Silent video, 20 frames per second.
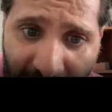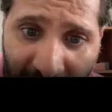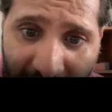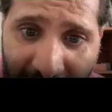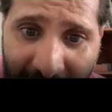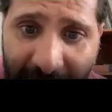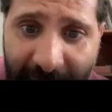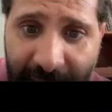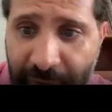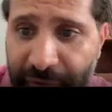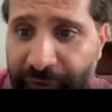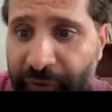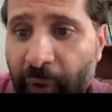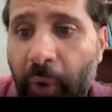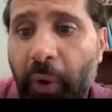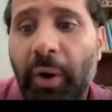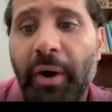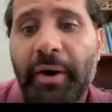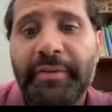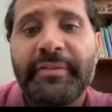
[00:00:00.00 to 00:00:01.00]
And of
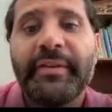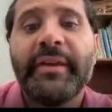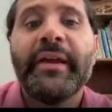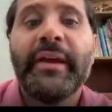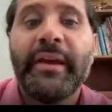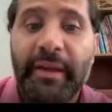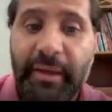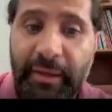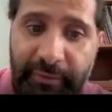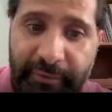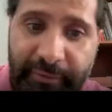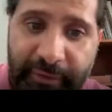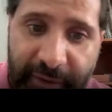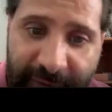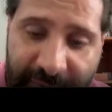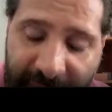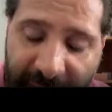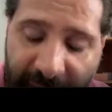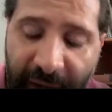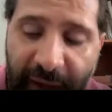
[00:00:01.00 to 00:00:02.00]
course, in
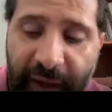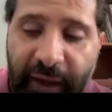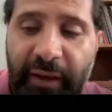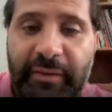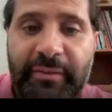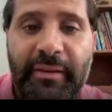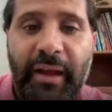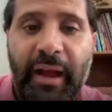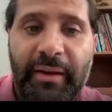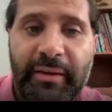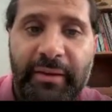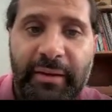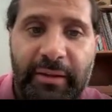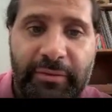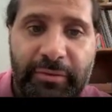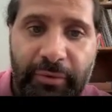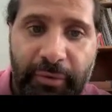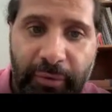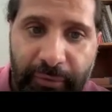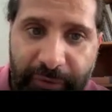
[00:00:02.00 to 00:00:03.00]
this case, I need
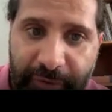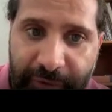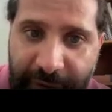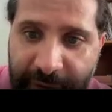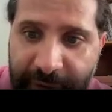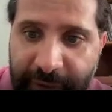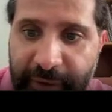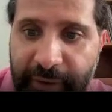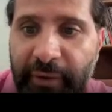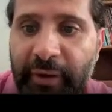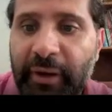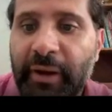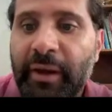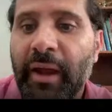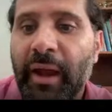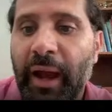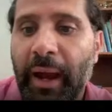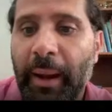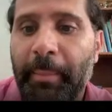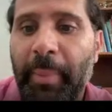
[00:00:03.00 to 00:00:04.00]
to consider
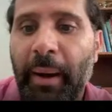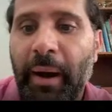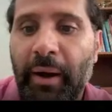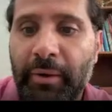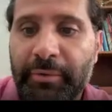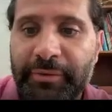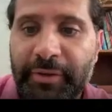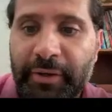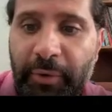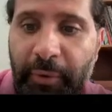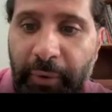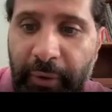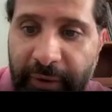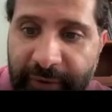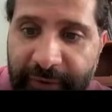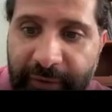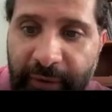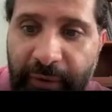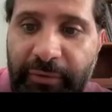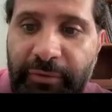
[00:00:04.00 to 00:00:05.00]
about the
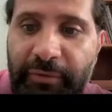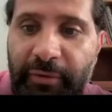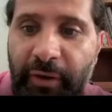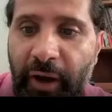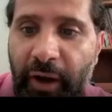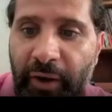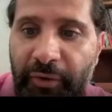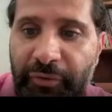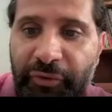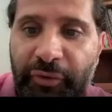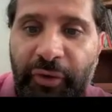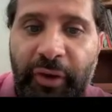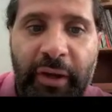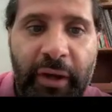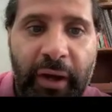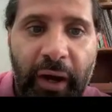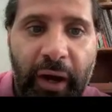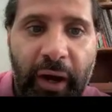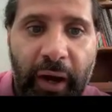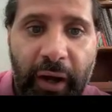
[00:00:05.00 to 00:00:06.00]
crystals of
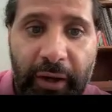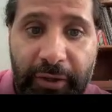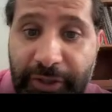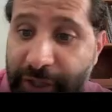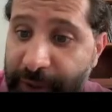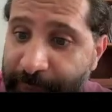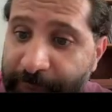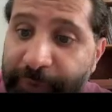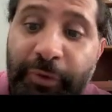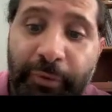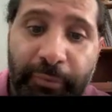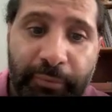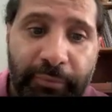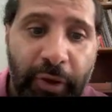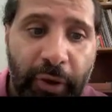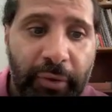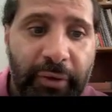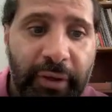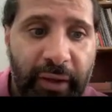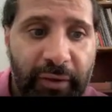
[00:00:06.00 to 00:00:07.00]
gypsum,
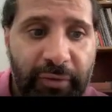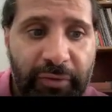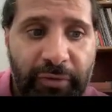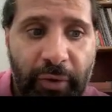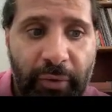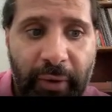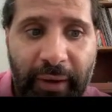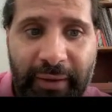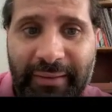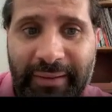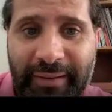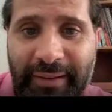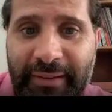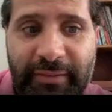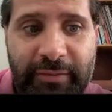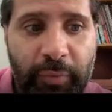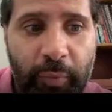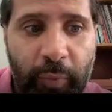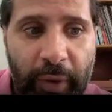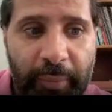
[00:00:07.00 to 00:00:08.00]
okay? So at
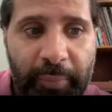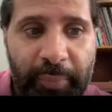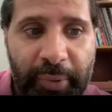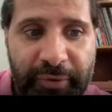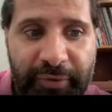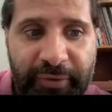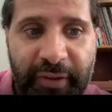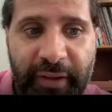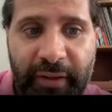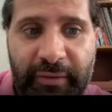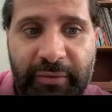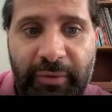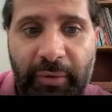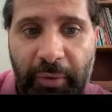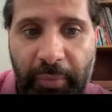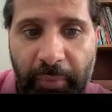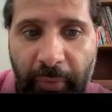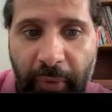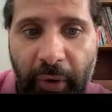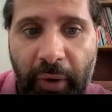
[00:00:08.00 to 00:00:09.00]
least 1%
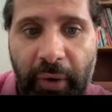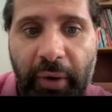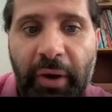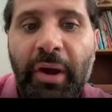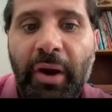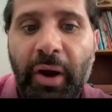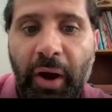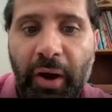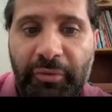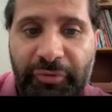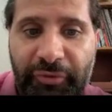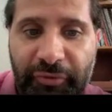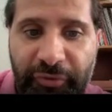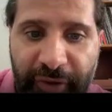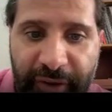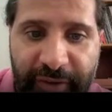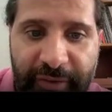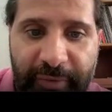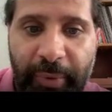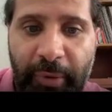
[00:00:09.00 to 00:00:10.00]
or more of
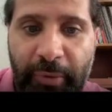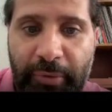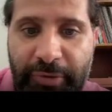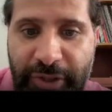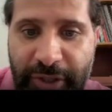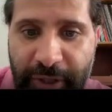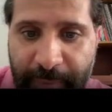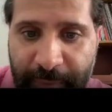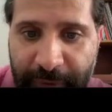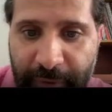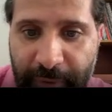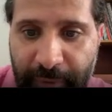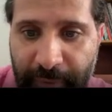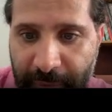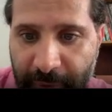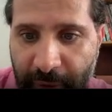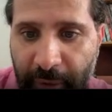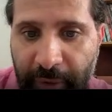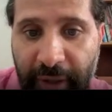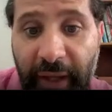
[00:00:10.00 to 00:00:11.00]
visible gypsum,
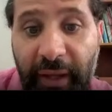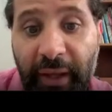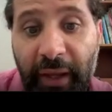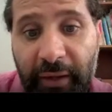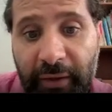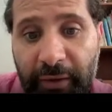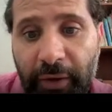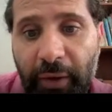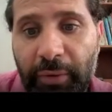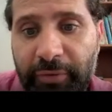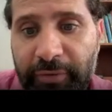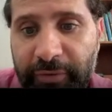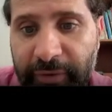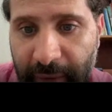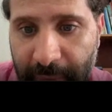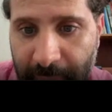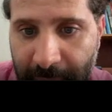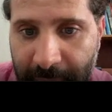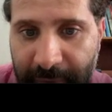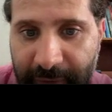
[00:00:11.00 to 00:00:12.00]
okay? And no
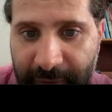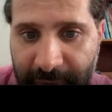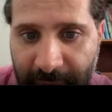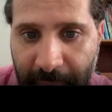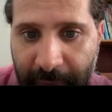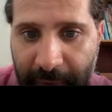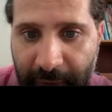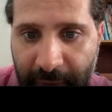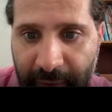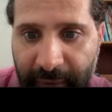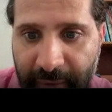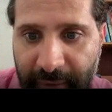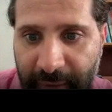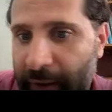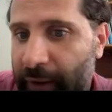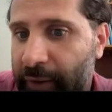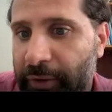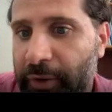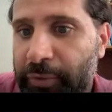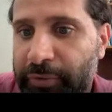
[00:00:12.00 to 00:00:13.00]

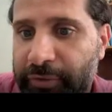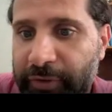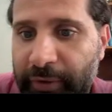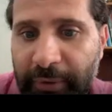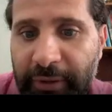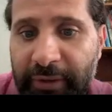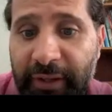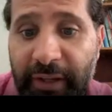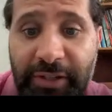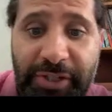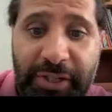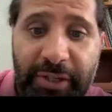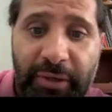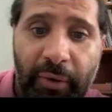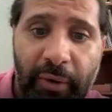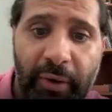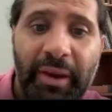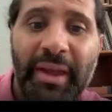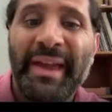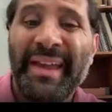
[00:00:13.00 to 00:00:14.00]
cementation,
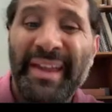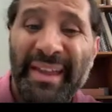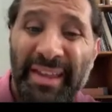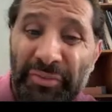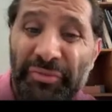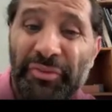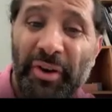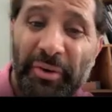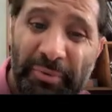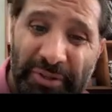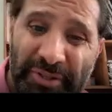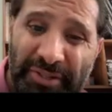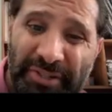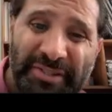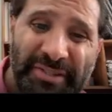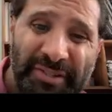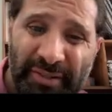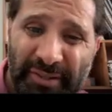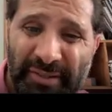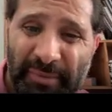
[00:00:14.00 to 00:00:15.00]
or if I
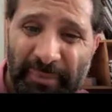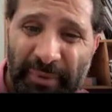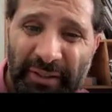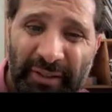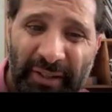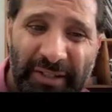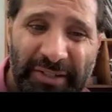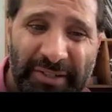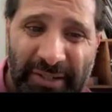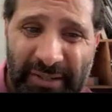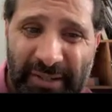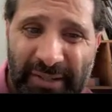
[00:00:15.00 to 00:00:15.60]
register a cementation, the